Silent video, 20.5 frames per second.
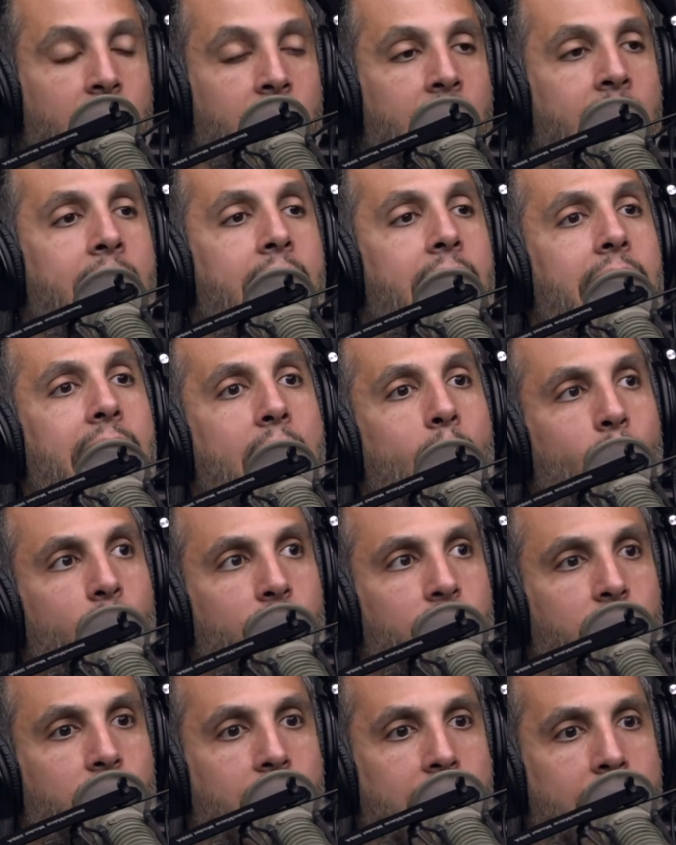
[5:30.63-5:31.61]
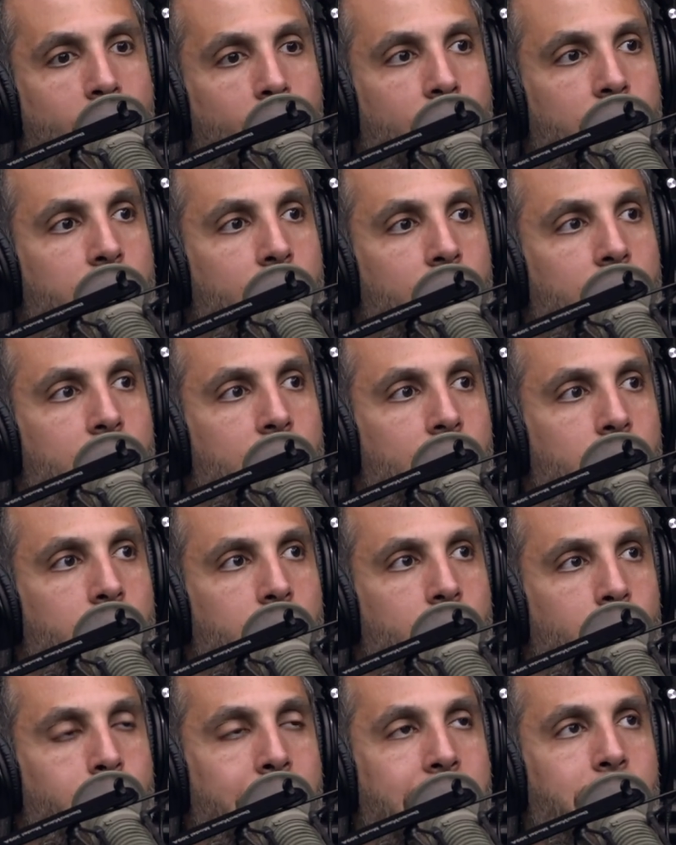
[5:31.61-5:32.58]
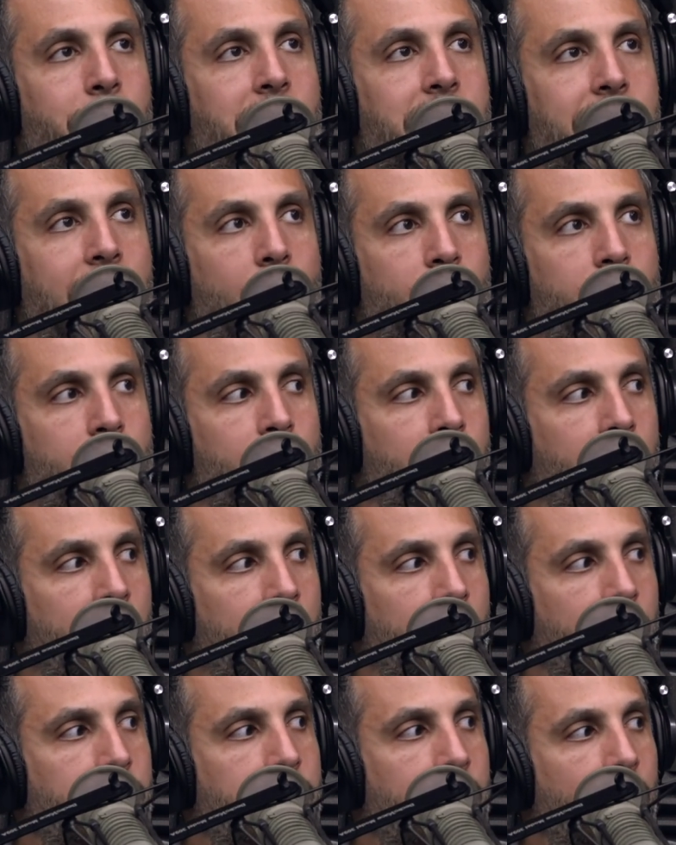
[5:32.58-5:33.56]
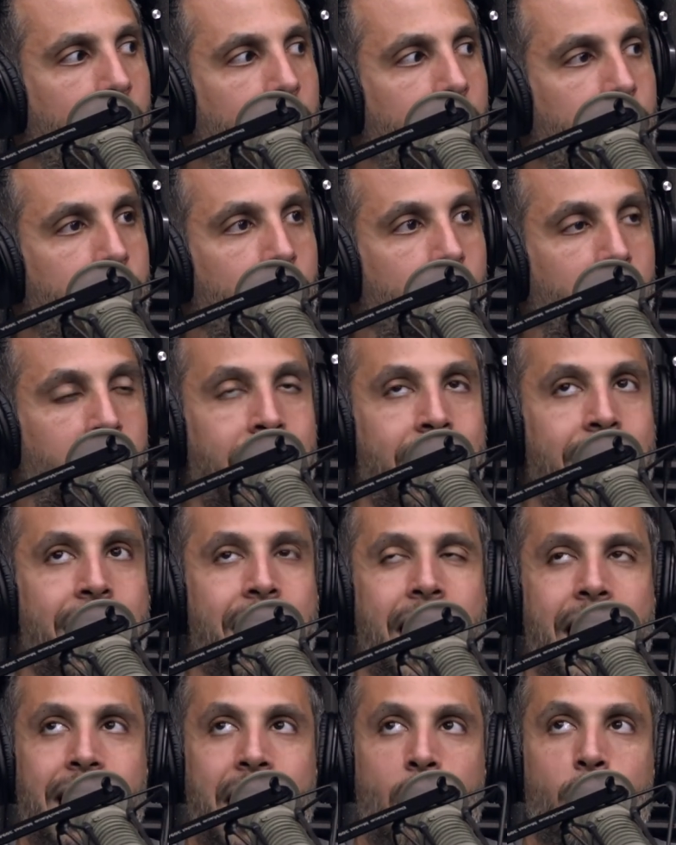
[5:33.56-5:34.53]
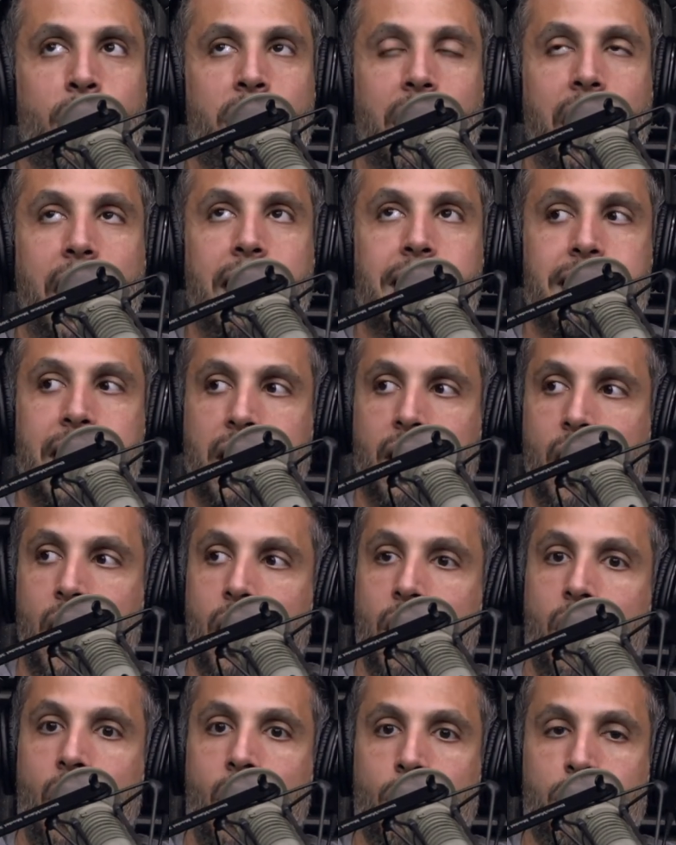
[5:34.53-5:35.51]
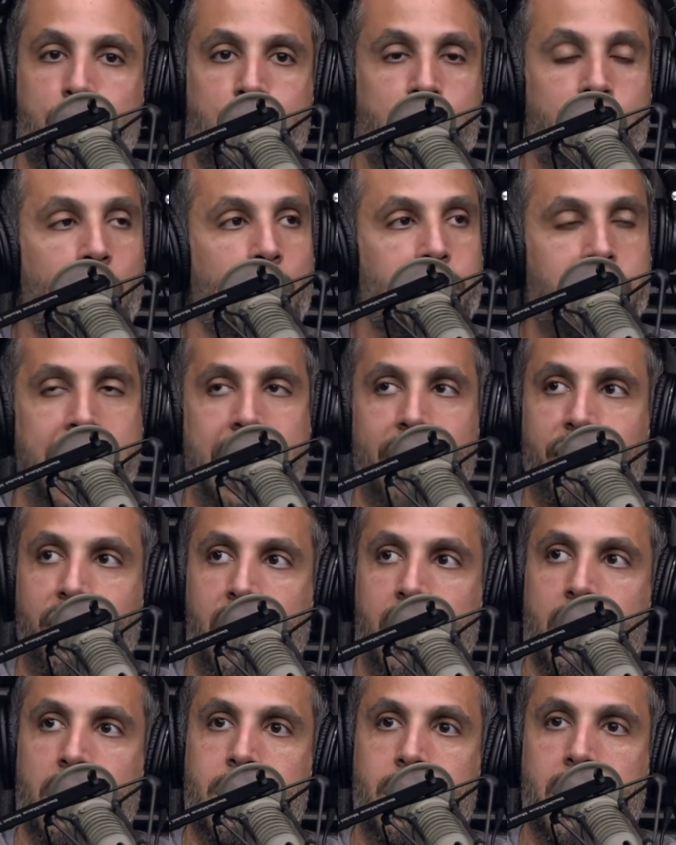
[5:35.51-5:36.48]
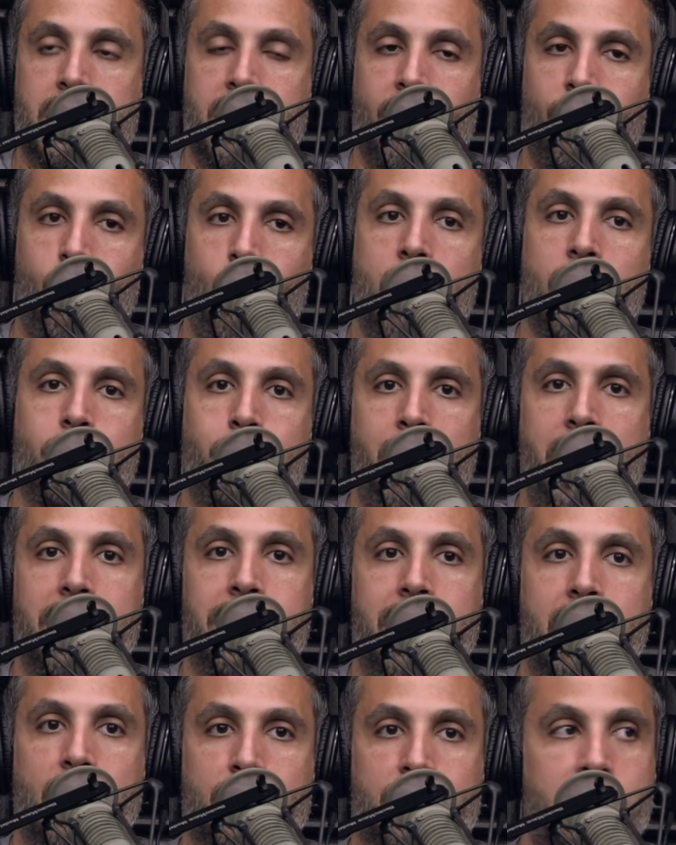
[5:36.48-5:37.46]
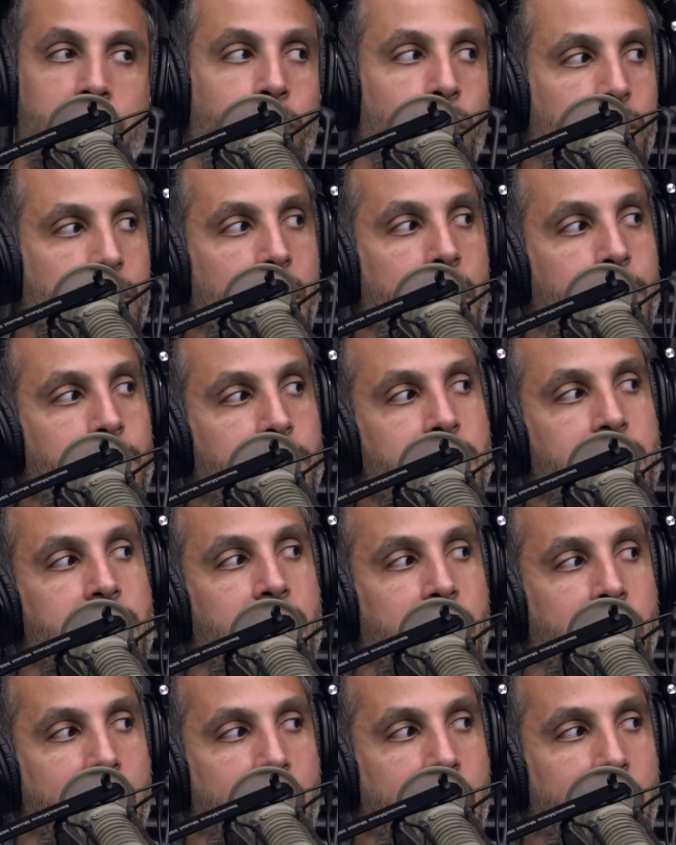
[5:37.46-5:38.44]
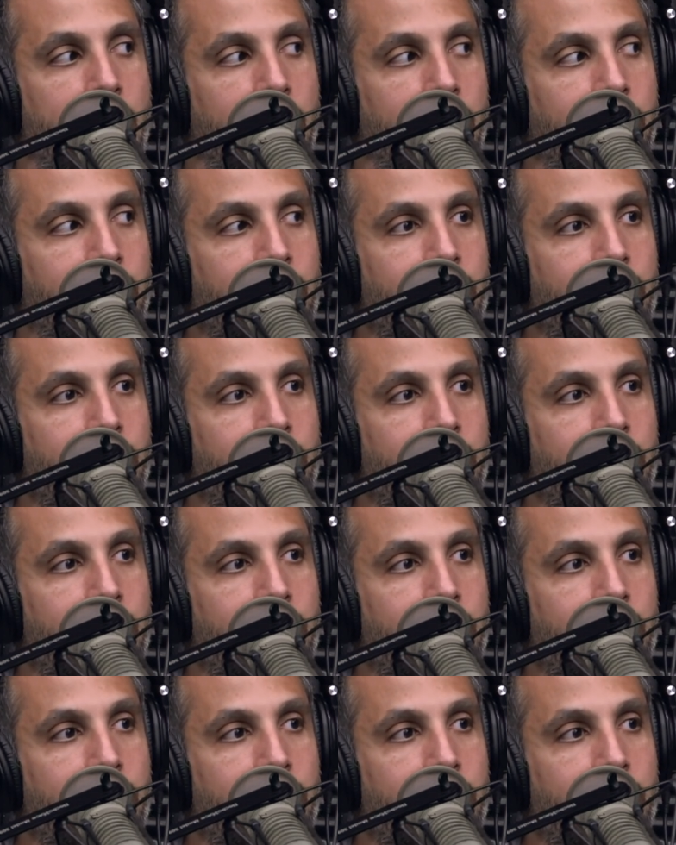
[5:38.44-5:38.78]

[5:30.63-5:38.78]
hey, how are the how are your your your babies? How are your kids? How are they doing? And I realized like, oh, she knows I have kids because I've walked by now several times and said hi.